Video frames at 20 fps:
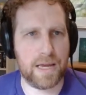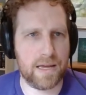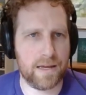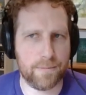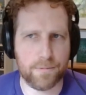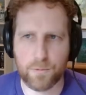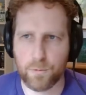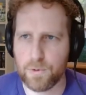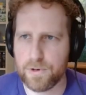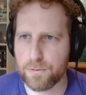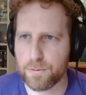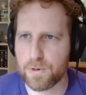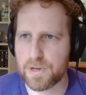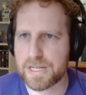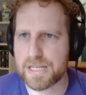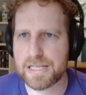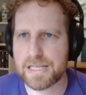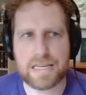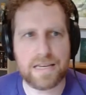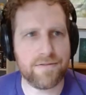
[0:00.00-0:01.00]
Bam. We were
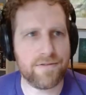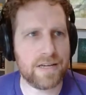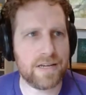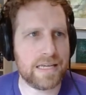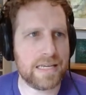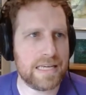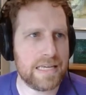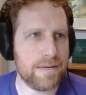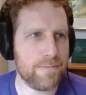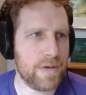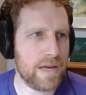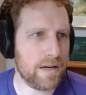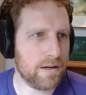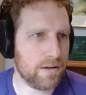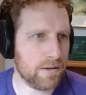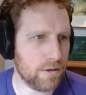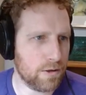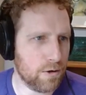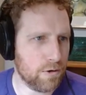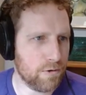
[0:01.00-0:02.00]
receiving
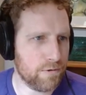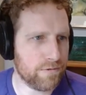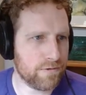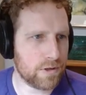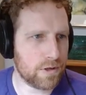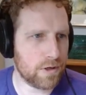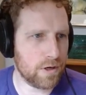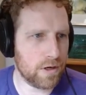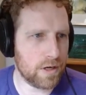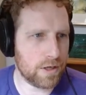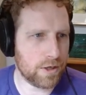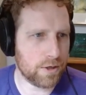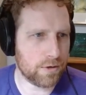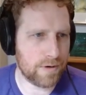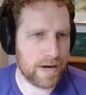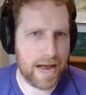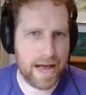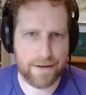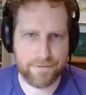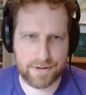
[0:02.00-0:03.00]
email over
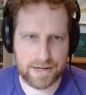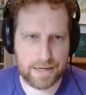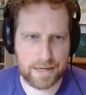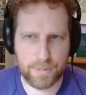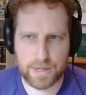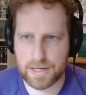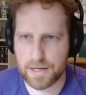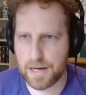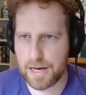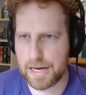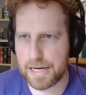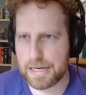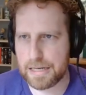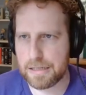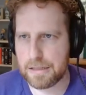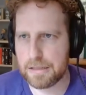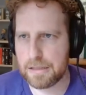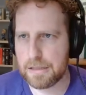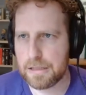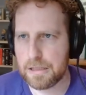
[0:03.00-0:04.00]
Graph API.
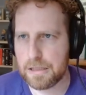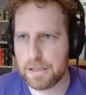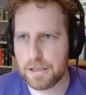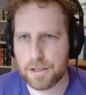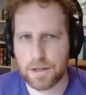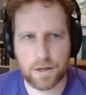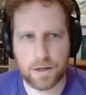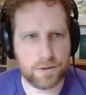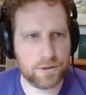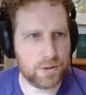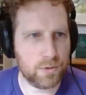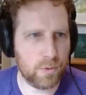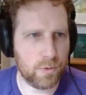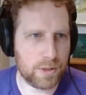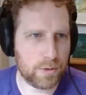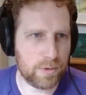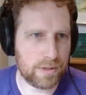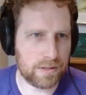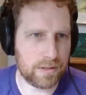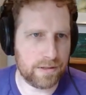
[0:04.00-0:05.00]
I'll do one
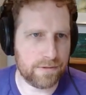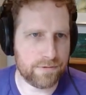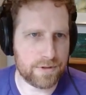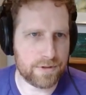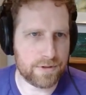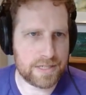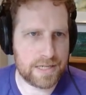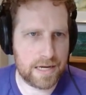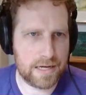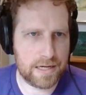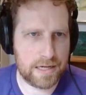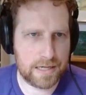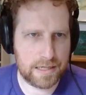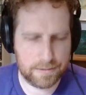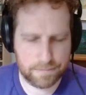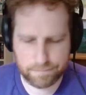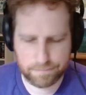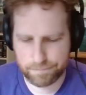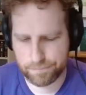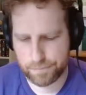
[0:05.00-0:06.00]
quickly for
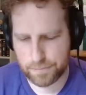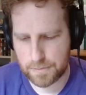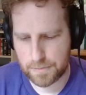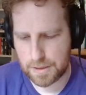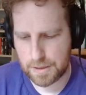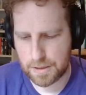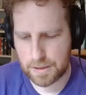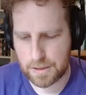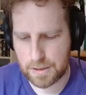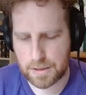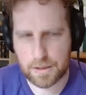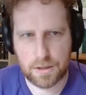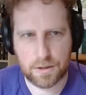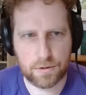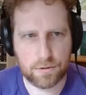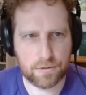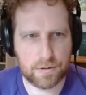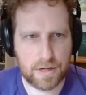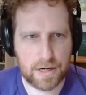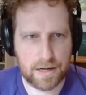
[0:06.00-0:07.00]
sending.
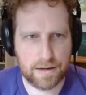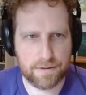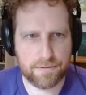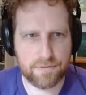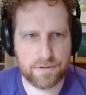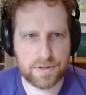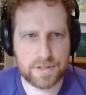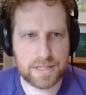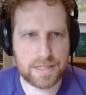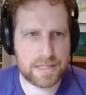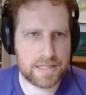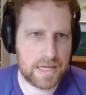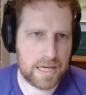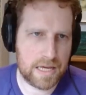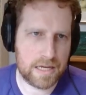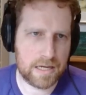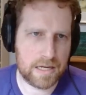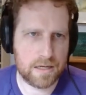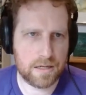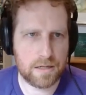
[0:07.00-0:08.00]
Graph
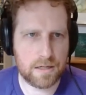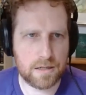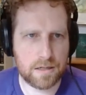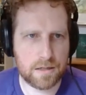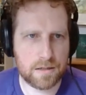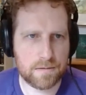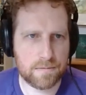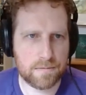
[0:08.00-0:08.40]
send.